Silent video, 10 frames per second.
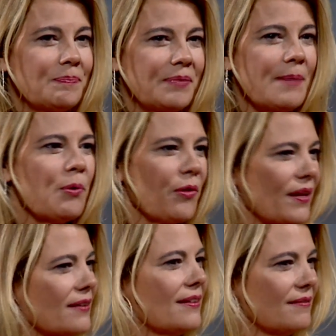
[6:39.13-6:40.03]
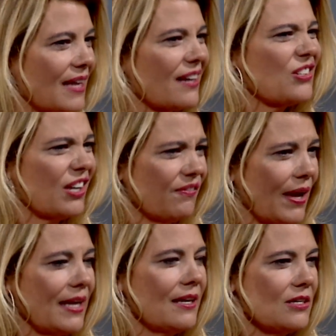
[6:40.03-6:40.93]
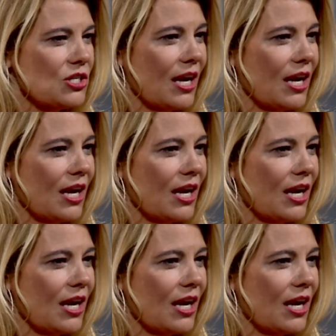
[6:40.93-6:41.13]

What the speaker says: people that kind of took advantage.